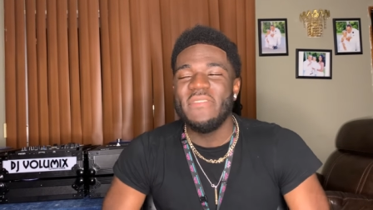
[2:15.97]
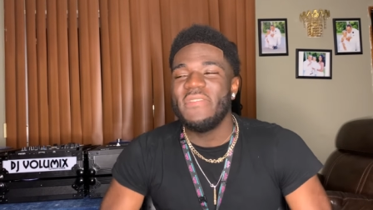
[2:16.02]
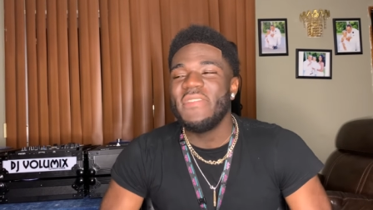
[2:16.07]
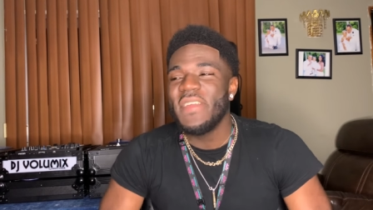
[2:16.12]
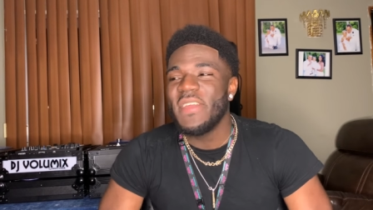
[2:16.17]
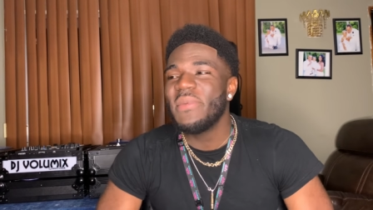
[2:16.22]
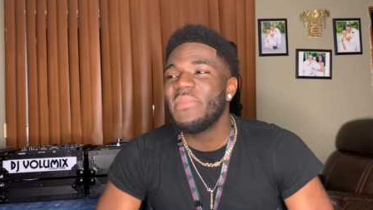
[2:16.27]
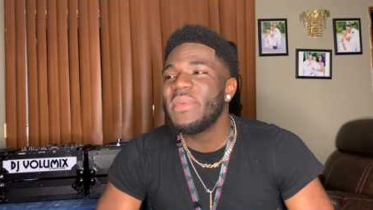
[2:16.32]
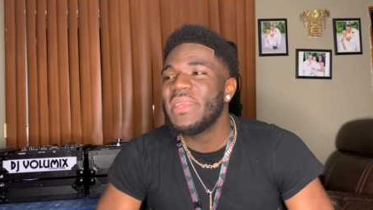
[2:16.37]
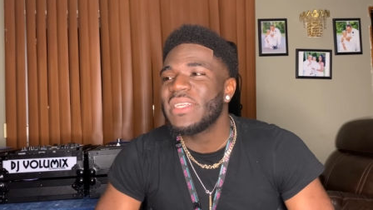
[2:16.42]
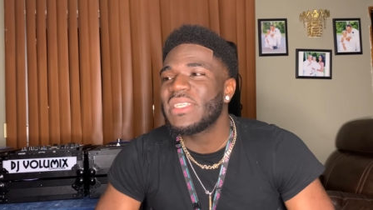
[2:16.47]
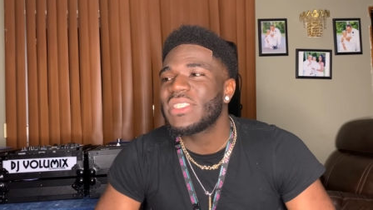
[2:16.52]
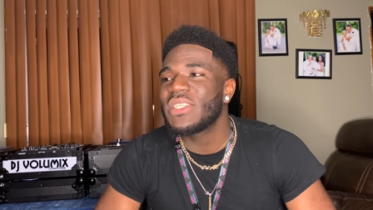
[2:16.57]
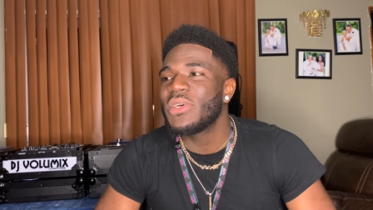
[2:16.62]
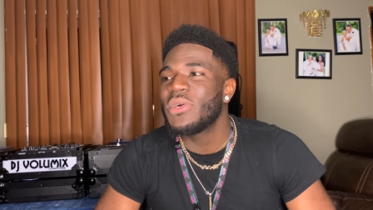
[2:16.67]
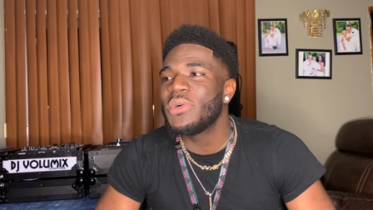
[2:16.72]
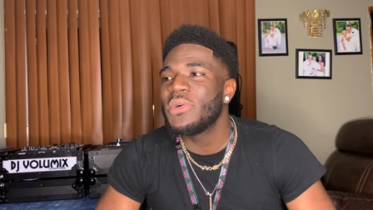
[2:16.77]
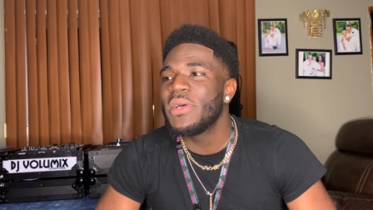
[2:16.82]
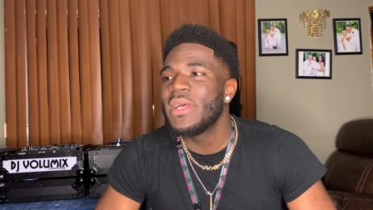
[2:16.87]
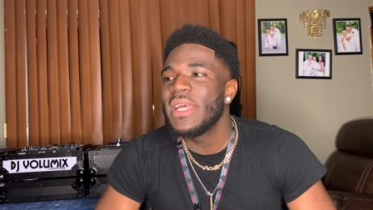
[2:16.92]
feel me?
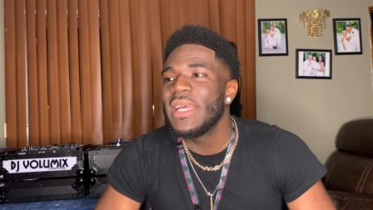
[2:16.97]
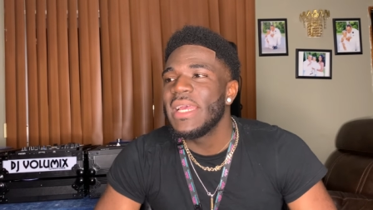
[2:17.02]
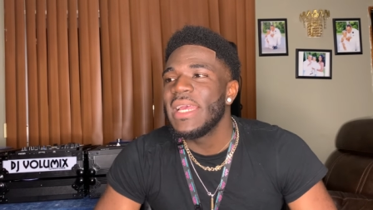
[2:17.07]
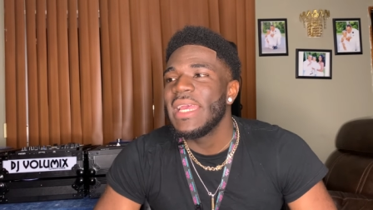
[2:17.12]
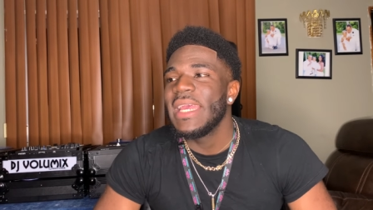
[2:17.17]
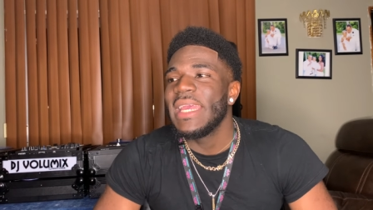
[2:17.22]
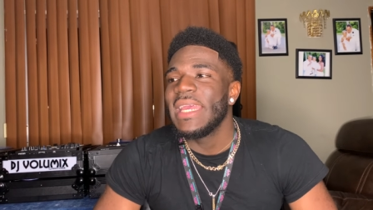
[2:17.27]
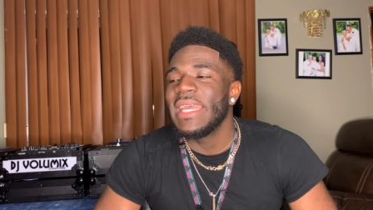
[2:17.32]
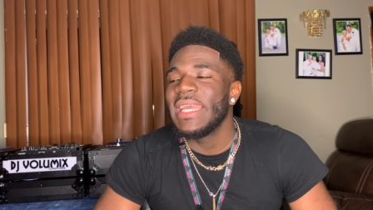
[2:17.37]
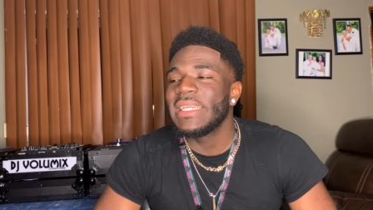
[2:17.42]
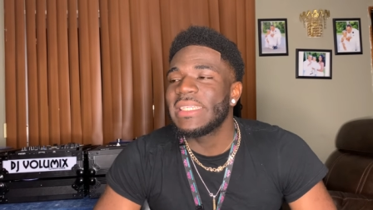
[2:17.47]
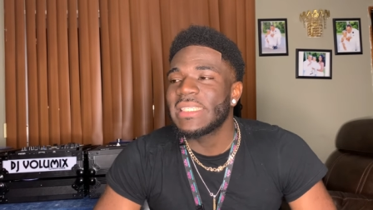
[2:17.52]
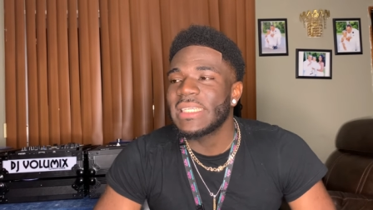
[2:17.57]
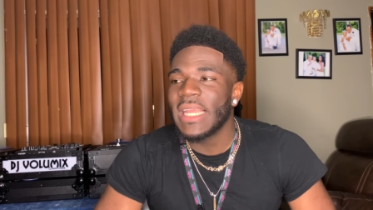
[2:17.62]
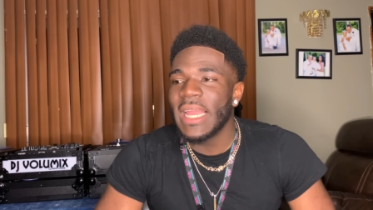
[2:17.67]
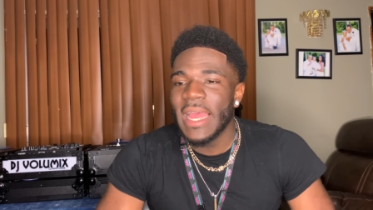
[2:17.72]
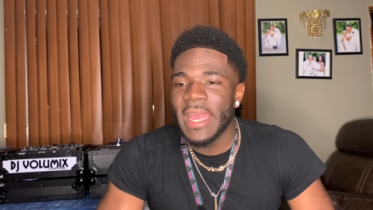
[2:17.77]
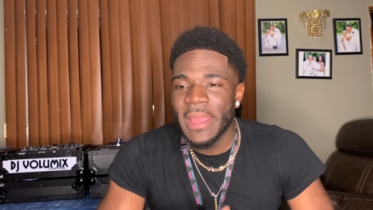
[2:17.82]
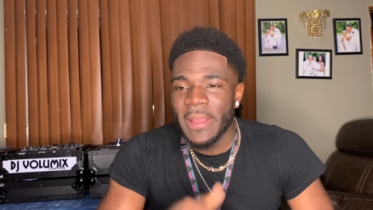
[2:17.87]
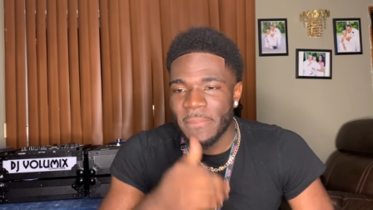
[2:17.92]
So, it's
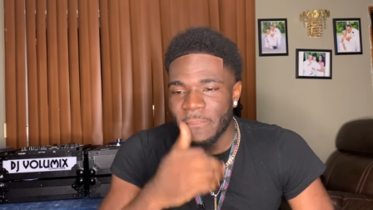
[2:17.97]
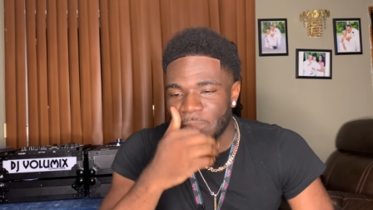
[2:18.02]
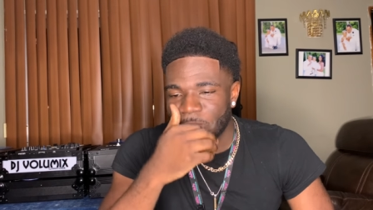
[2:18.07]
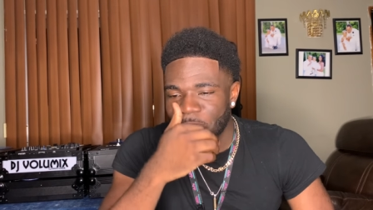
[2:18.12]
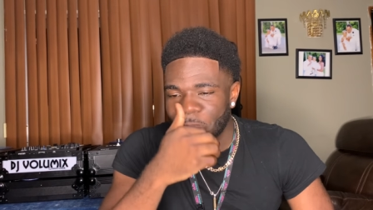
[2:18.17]
like,